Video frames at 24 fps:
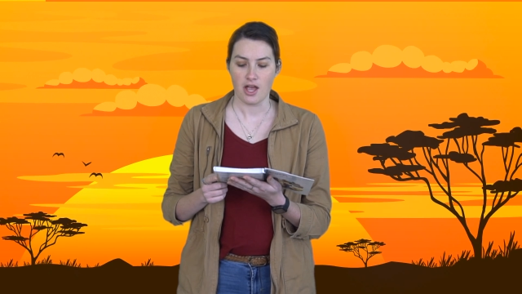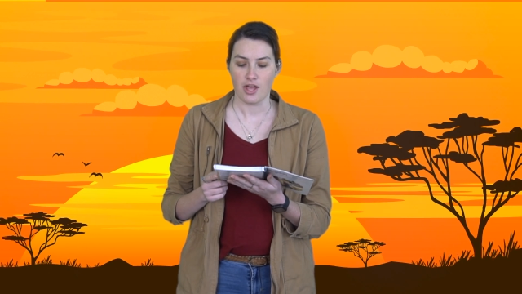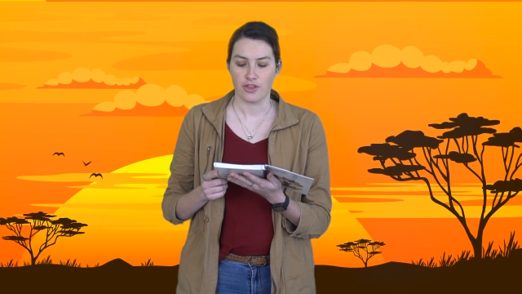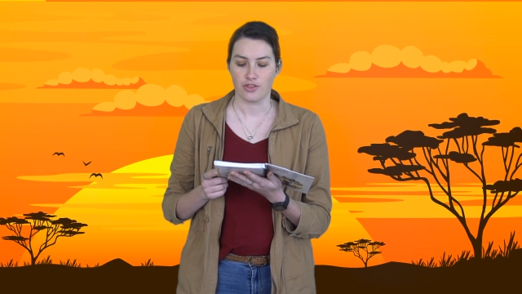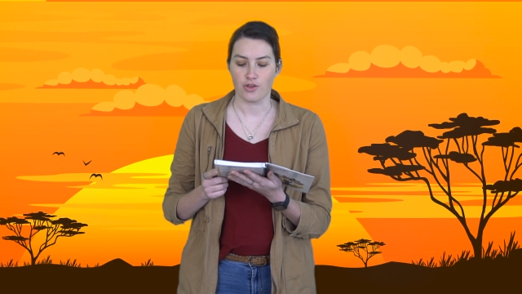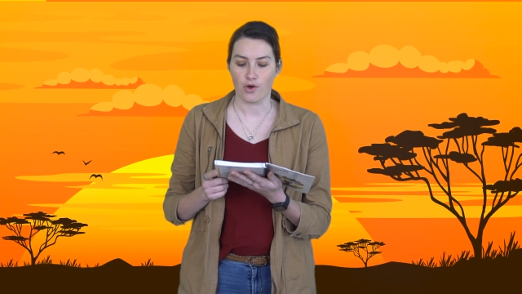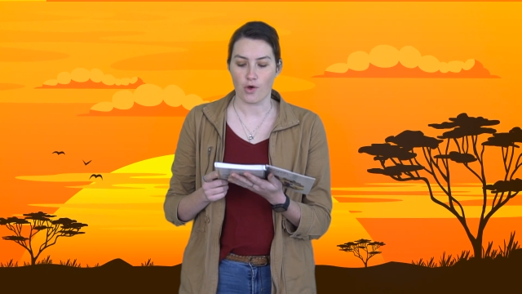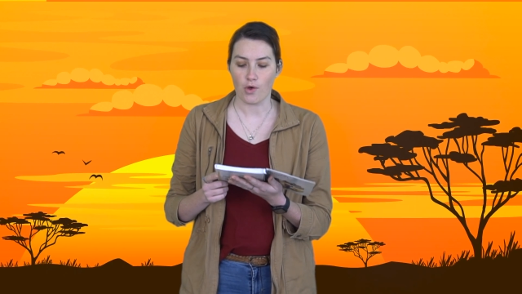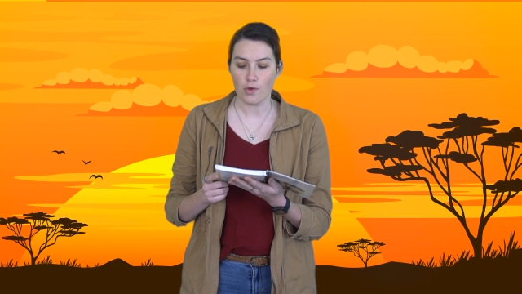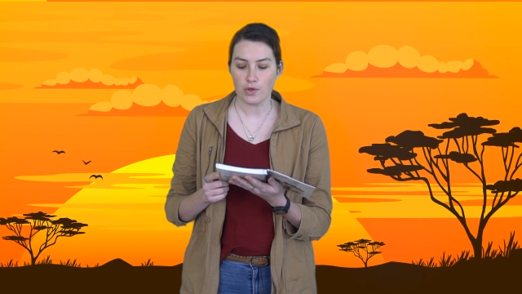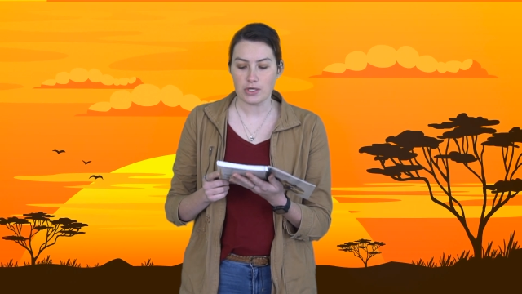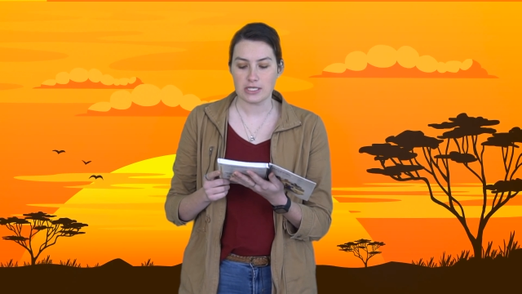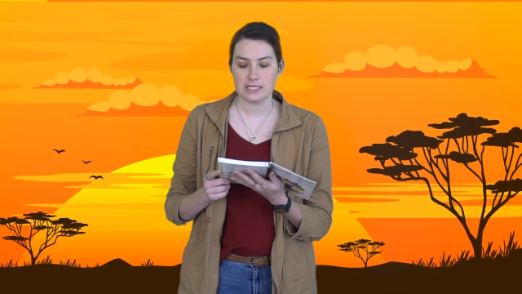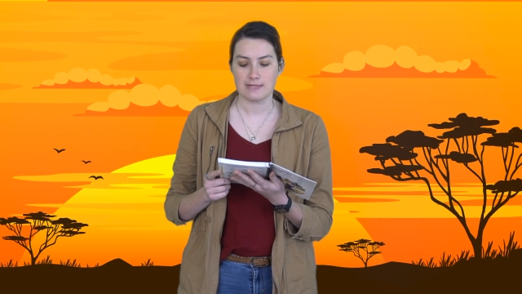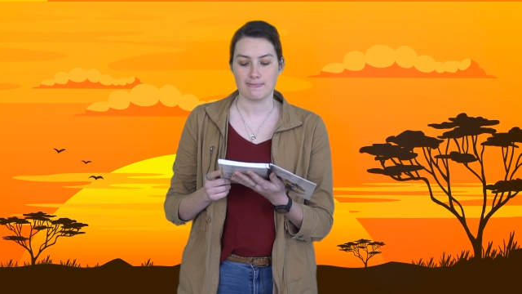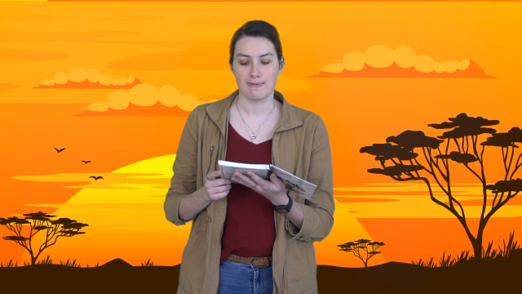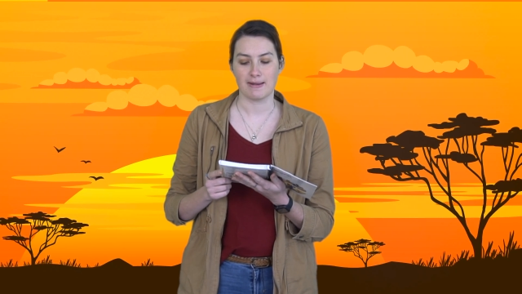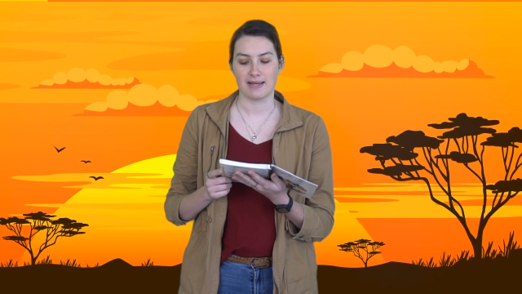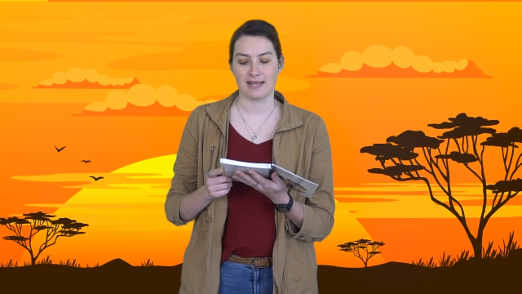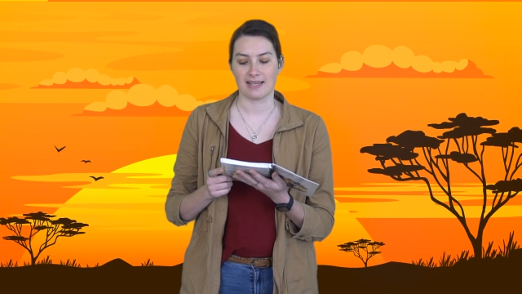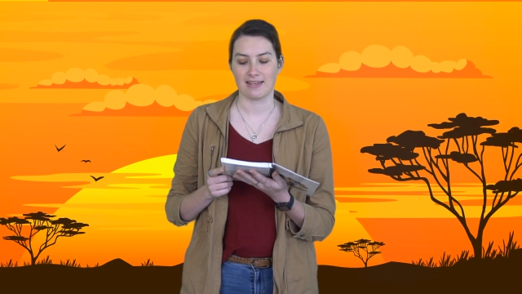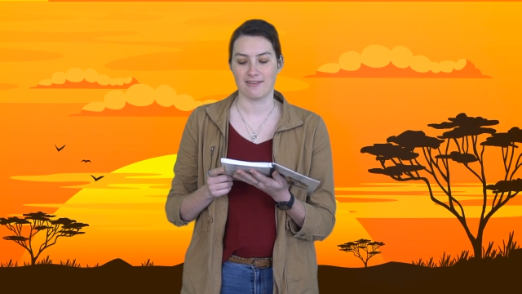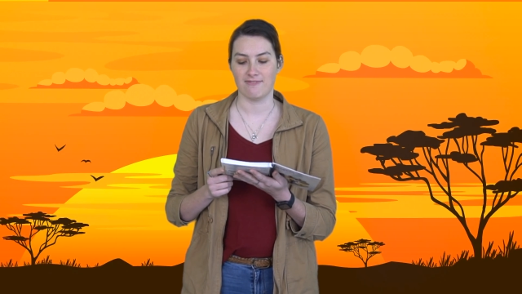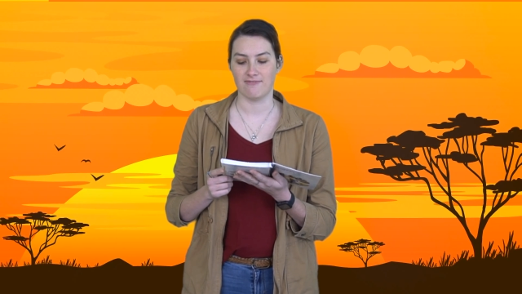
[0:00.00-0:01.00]
The Holy
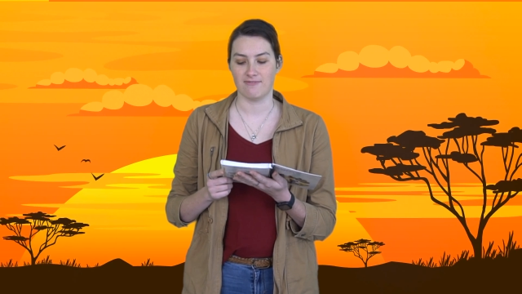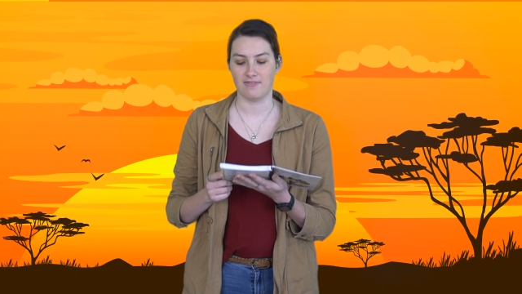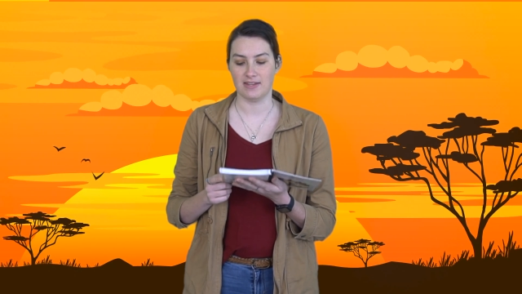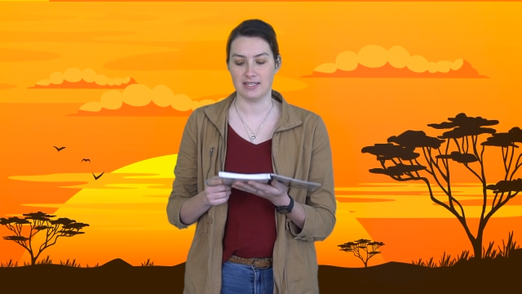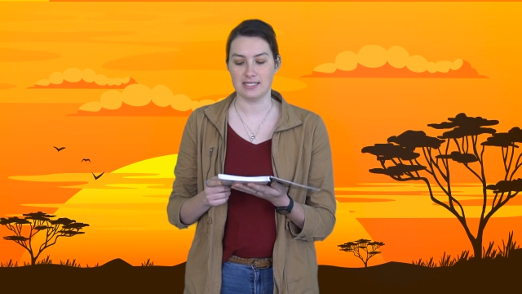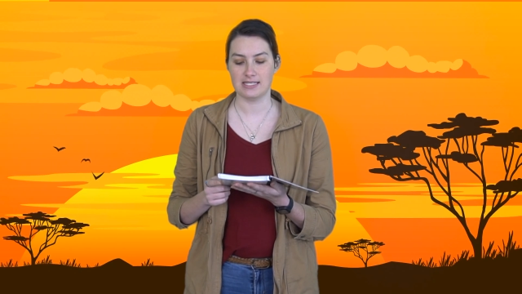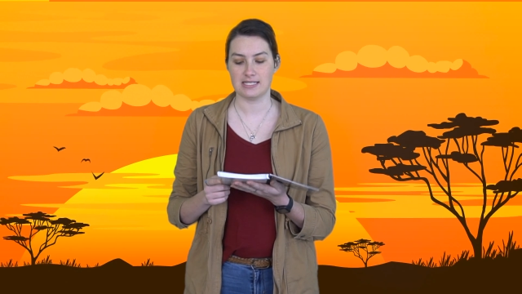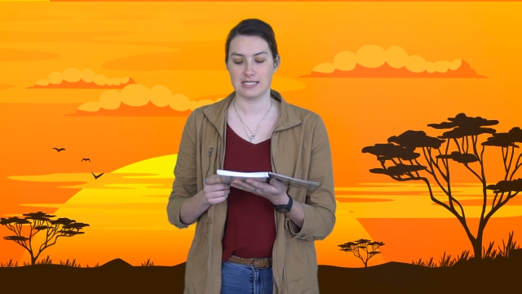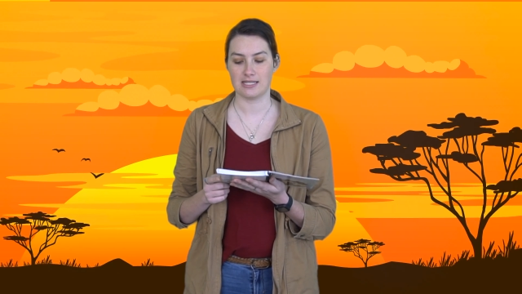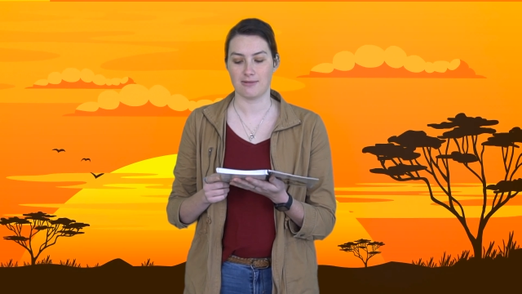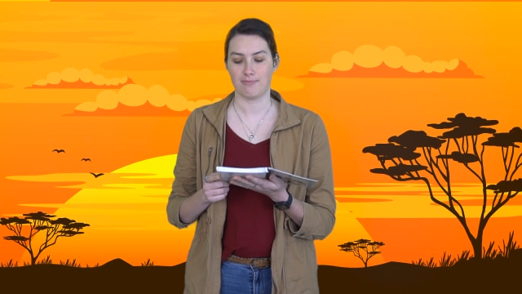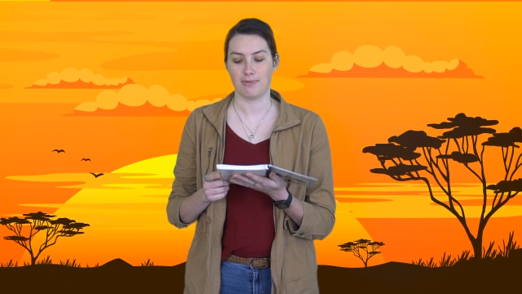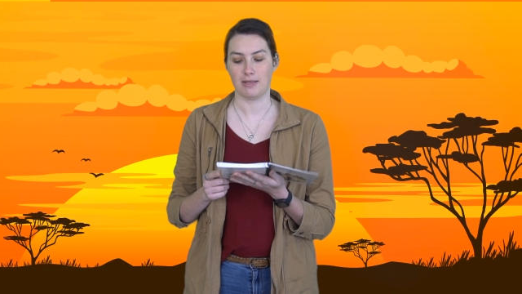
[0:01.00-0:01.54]
Spirit convinced the